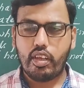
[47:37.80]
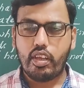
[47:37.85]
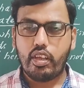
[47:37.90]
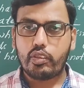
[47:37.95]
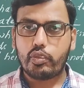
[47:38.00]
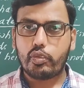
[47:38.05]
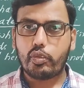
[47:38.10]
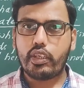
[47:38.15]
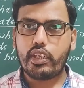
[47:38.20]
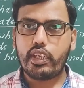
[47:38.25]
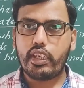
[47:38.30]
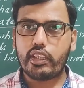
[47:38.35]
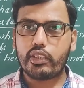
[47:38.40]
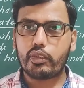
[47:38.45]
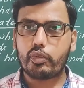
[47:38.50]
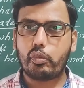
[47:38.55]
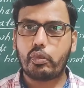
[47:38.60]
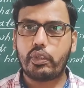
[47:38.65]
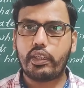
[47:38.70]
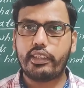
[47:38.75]
So dear
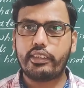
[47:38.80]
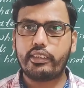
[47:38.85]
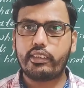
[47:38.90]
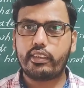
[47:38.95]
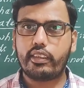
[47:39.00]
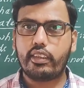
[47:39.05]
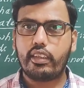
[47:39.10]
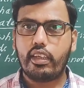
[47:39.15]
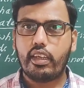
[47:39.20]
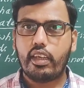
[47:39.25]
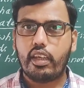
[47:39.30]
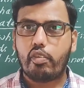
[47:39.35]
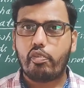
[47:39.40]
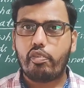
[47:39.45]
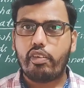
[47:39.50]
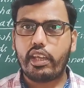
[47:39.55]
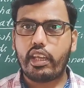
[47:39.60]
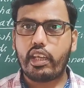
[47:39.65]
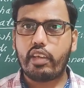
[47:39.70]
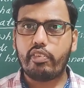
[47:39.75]
students,
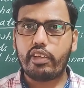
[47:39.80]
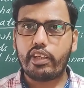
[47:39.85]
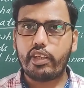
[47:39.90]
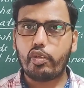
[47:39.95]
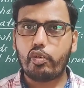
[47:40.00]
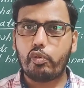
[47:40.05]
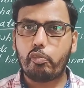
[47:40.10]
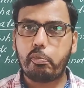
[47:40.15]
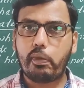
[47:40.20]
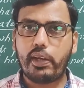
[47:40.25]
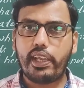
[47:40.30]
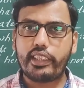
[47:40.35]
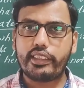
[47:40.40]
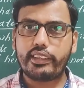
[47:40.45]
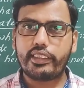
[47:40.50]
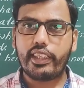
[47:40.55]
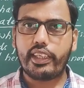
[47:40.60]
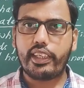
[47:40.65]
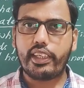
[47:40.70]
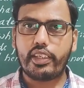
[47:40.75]
whenever you
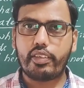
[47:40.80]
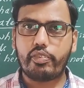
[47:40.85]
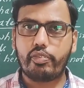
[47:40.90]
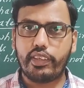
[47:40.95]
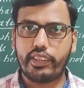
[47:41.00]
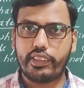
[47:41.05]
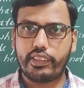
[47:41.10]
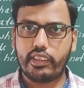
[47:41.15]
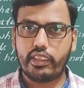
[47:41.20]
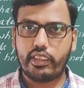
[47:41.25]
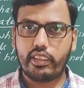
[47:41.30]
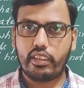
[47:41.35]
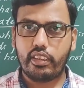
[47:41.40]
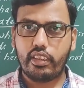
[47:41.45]
place a liquid